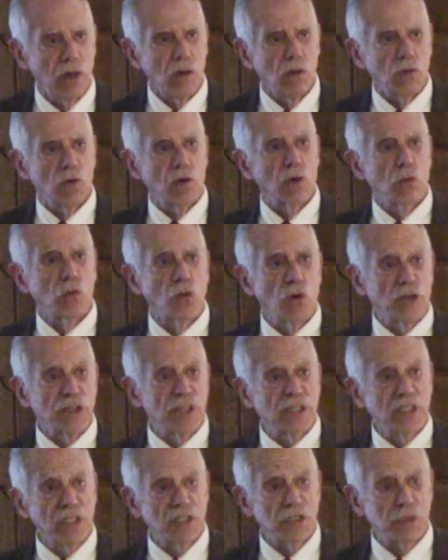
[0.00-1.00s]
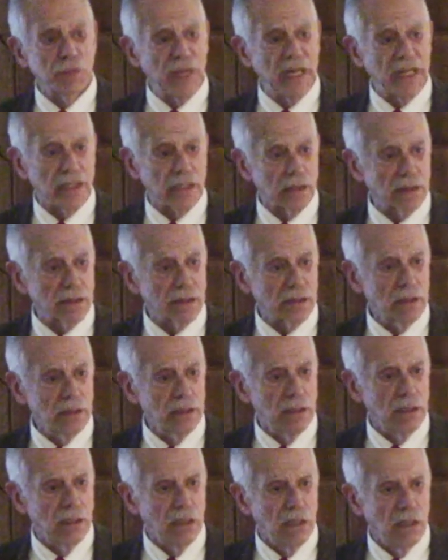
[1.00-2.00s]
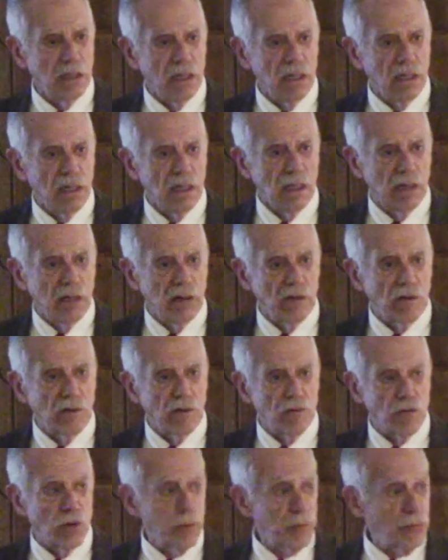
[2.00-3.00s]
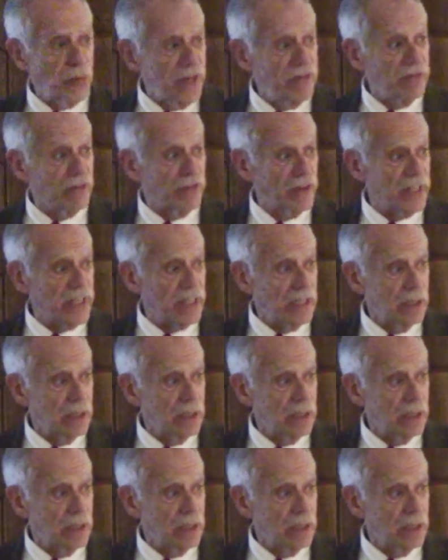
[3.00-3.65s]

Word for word: were awarded these medals for bravery.